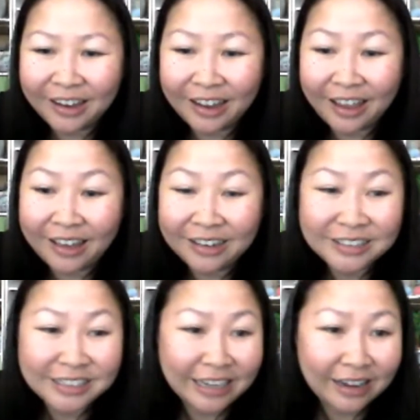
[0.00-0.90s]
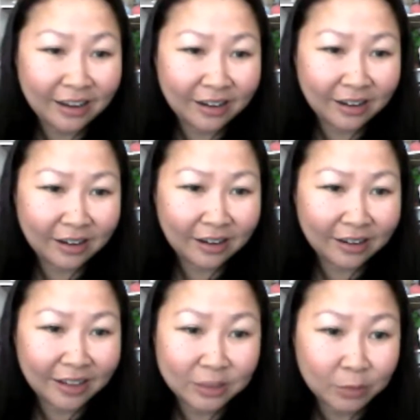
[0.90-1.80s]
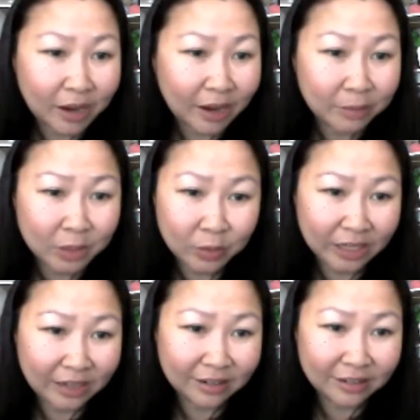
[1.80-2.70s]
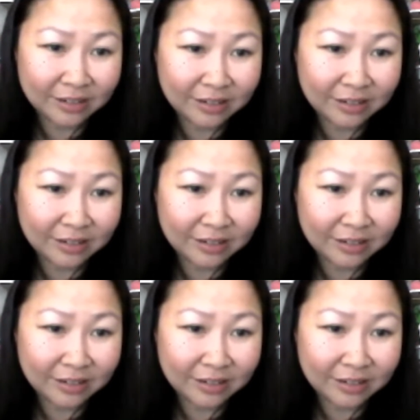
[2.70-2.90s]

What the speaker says: honestly, that's why I'm doing it.